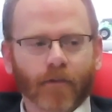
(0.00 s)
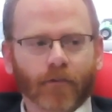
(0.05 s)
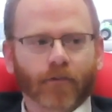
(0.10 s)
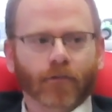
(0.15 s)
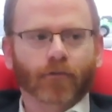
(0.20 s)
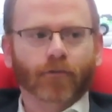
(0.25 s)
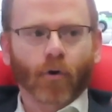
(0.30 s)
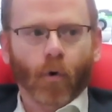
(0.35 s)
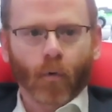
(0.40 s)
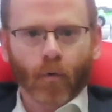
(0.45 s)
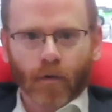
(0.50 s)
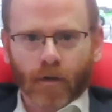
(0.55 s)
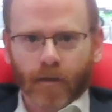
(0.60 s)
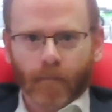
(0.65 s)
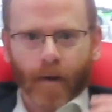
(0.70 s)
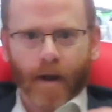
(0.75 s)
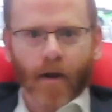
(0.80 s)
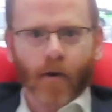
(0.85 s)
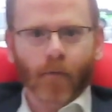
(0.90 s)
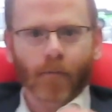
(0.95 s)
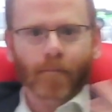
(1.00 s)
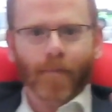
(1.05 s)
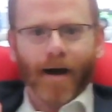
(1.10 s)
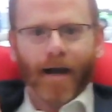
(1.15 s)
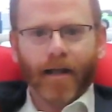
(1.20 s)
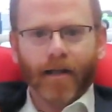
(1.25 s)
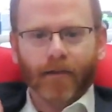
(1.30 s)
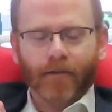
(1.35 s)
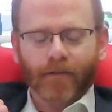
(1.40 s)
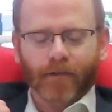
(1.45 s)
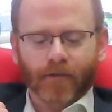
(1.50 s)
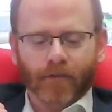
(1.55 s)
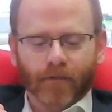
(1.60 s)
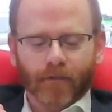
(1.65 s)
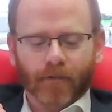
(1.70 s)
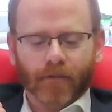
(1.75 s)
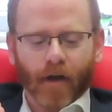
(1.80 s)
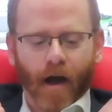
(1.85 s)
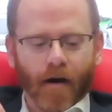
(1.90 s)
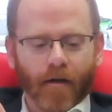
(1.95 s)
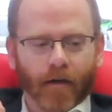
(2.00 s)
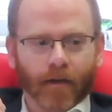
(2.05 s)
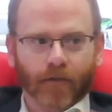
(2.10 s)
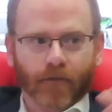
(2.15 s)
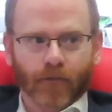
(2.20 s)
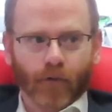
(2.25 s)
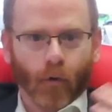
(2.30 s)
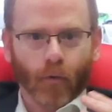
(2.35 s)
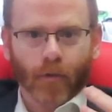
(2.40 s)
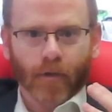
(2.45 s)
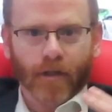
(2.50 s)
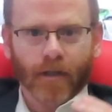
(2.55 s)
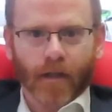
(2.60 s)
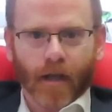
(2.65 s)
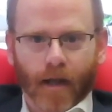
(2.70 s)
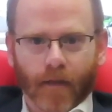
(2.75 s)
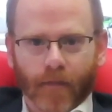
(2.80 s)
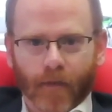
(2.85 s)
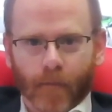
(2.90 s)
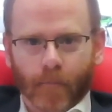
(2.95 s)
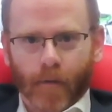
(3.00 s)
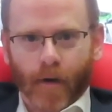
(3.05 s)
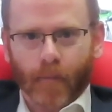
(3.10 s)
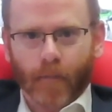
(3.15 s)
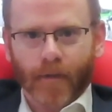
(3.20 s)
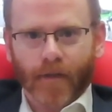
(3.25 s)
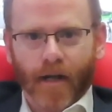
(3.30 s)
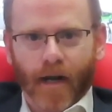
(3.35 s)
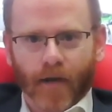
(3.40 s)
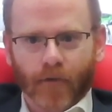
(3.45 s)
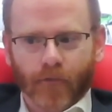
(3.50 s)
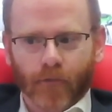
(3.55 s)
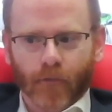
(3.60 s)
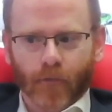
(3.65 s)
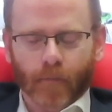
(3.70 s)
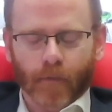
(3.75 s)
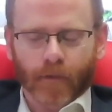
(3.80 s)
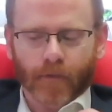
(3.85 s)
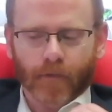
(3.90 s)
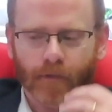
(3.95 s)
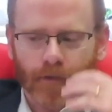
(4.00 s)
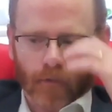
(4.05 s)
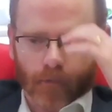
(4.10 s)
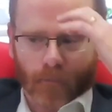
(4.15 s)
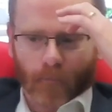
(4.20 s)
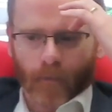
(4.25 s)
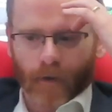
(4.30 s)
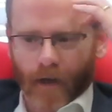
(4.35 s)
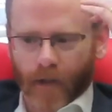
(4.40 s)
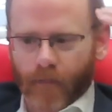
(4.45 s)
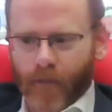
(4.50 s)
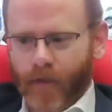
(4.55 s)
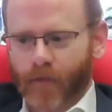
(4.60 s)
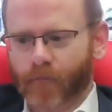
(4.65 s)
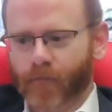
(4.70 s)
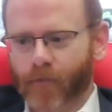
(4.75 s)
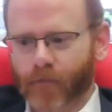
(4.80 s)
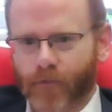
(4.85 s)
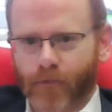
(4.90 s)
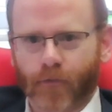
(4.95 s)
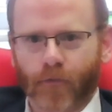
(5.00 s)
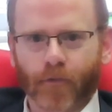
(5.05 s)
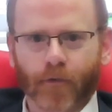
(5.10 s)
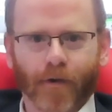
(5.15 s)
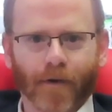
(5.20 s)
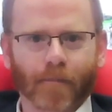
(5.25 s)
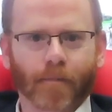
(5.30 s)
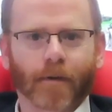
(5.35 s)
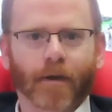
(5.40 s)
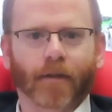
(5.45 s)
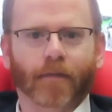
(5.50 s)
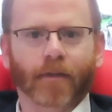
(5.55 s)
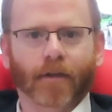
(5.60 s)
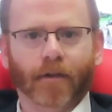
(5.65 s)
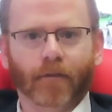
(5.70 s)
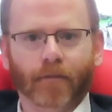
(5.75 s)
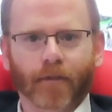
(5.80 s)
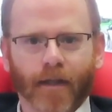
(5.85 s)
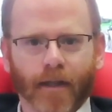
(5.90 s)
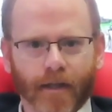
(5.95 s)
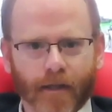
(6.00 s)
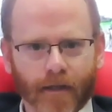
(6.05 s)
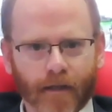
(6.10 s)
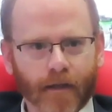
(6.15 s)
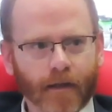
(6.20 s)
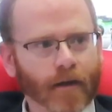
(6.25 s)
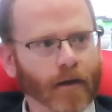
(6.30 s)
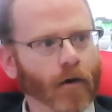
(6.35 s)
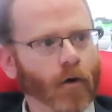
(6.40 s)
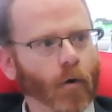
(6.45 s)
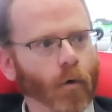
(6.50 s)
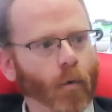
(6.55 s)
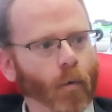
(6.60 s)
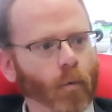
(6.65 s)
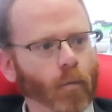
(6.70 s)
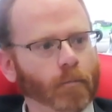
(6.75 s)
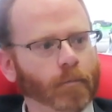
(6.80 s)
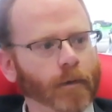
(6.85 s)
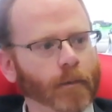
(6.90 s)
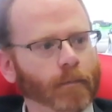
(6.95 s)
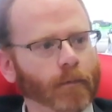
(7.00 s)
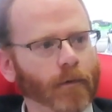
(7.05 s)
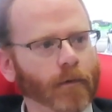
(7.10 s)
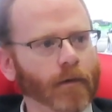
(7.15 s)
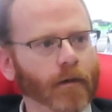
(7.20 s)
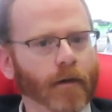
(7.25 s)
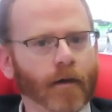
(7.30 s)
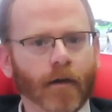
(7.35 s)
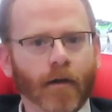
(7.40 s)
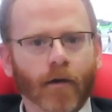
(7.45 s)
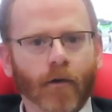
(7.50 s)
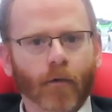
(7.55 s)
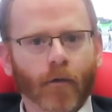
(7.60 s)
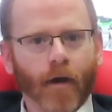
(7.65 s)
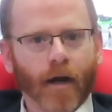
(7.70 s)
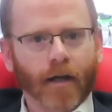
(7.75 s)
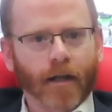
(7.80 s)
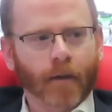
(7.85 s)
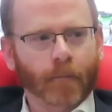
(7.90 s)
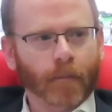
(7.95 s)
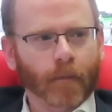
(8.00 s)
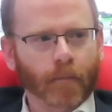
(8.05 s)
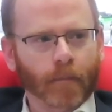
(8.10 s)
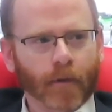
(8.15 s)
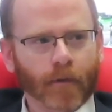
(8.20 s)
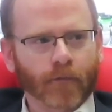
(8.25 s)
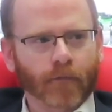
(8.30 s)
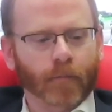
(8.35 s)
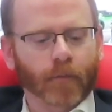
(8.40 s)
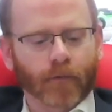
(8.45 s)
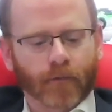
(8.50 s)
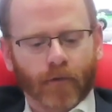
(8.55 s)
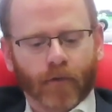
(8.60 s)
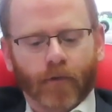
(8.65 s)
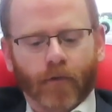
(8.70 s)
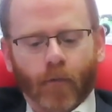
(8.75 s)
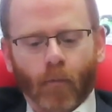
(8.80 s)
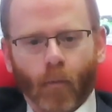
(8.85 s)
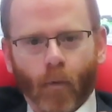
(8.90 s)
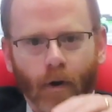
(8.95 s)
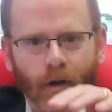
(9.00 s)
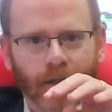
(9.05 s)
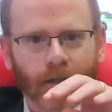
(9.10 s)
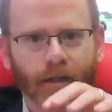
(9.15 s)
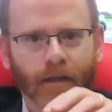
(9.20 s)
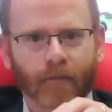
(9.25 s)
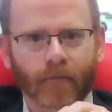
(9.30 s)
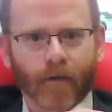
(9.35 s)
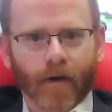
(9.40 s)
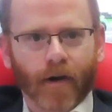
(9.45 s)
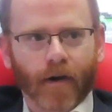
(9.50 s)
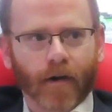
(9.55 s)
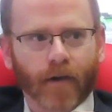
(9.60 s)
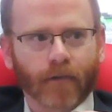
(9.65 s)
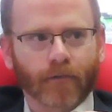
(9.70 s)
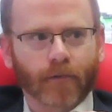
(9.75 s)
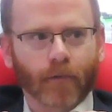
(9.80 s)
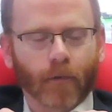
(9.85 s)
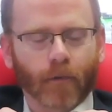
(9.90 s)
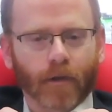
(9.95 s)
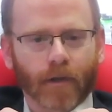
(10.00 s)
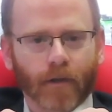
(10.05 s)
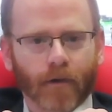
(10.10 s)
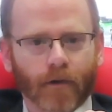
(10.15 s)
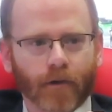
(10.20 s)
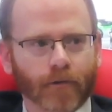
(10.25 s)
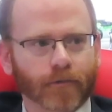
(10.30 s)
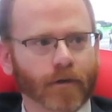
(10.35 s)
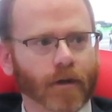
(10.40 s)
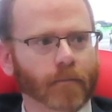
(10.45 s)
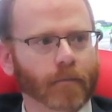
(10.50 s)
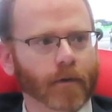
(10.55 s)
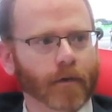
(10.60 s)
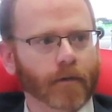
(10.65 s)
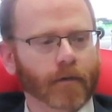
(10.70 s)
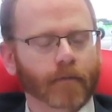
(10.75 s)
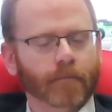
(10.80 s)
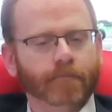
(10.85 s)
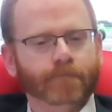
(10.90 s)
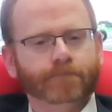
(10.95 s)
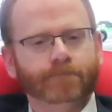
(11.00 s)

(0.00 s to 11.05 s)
this is totally my own bias. It's totally, I think, probably not true. But when I think of physical therapy, I think of like old people who've got hip replacements and they're walking very slowly on a treadmill,